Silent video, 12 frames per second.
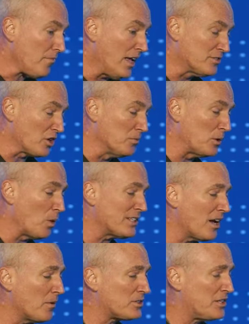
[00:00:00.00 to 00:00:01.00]
and so, what one
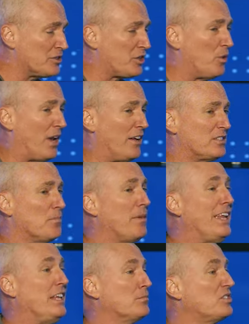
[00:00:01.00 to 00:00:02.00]
time I was in this Q&A, was a
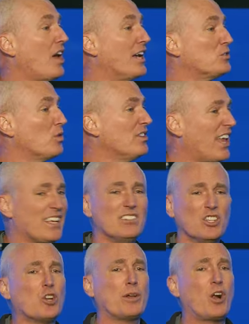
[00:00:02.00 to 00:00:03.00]
medium-sized one, like a
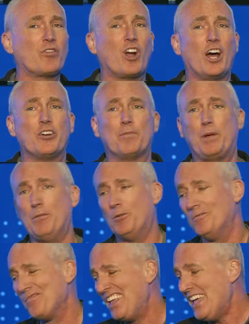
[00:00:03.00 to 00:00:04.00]
little bit over 100
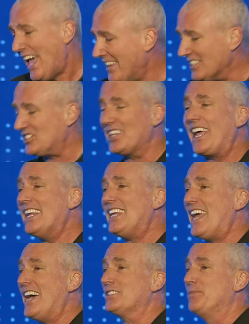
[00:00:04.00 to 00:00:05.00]
people. And this
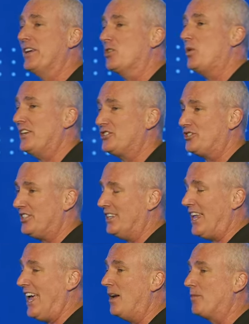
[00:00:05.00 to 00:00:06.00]
lady asked me a question,
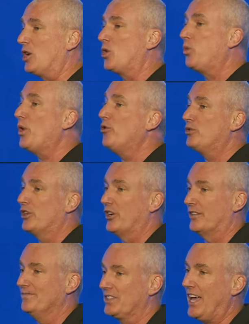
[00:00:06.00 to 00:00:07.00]
and I'm going to quote
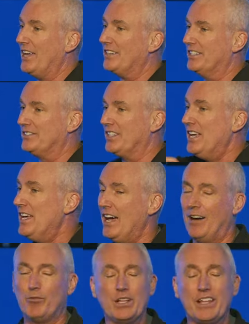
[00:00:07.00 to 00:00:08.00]
her, okay? Because
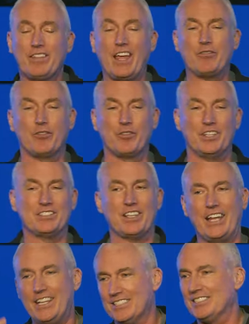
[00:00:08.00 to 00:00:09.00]
I'm really thankful for this
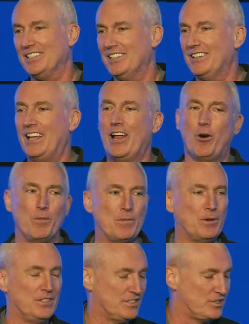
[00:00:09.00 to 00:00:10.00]
lady because it, it helped me
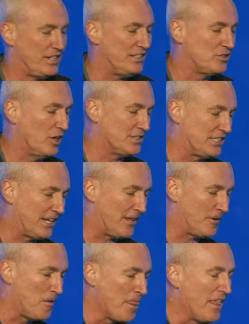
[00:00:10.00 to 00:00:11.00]
put this, these thoughts together.